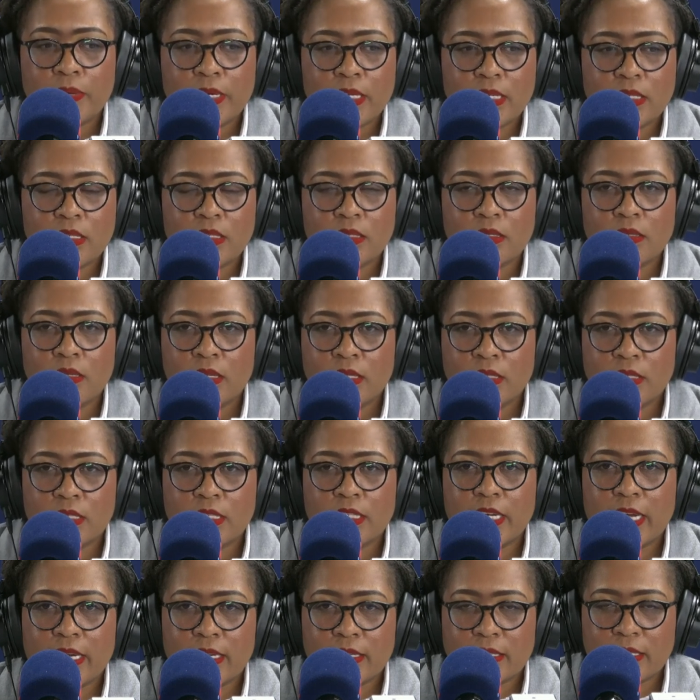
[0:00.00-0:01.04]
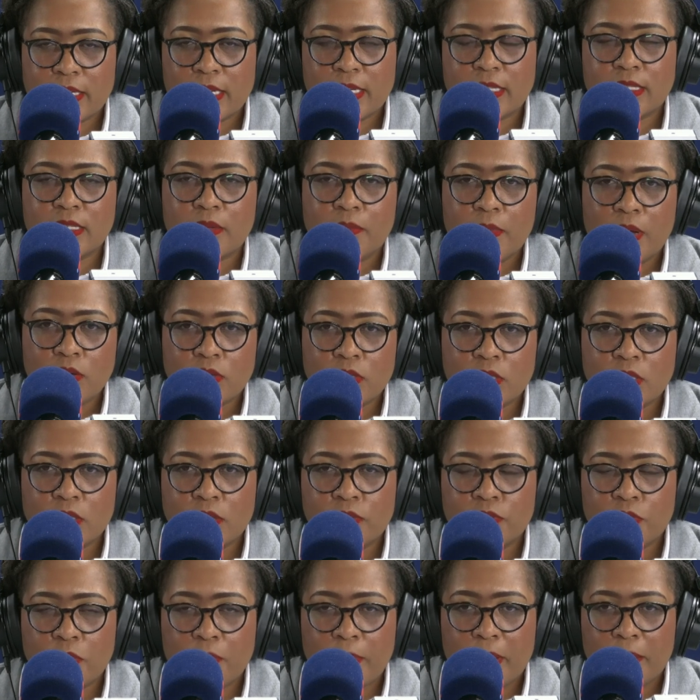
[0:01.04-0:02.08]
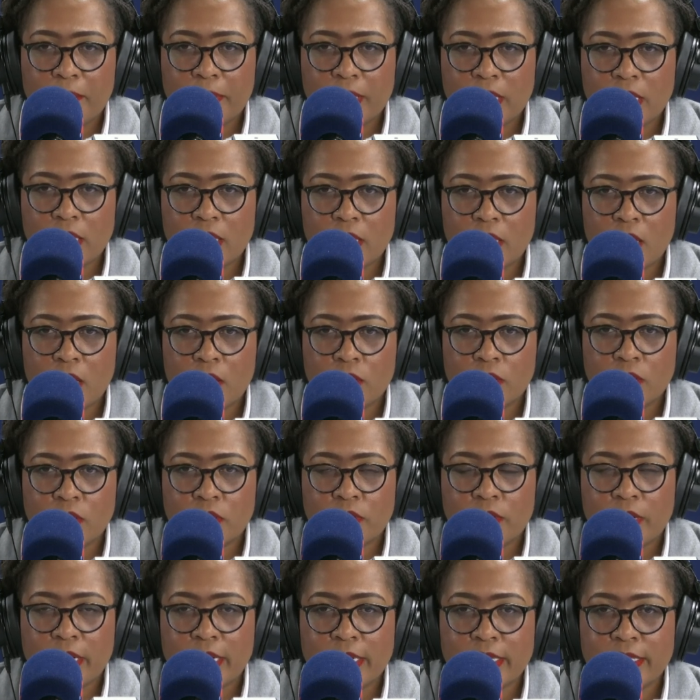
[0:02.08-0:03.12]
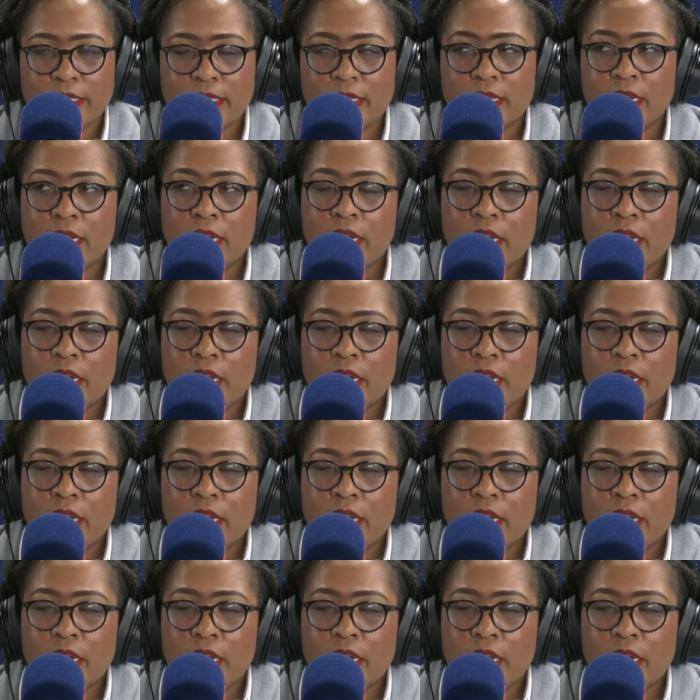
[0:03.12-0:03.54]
please deduct X amount from my bank account, right?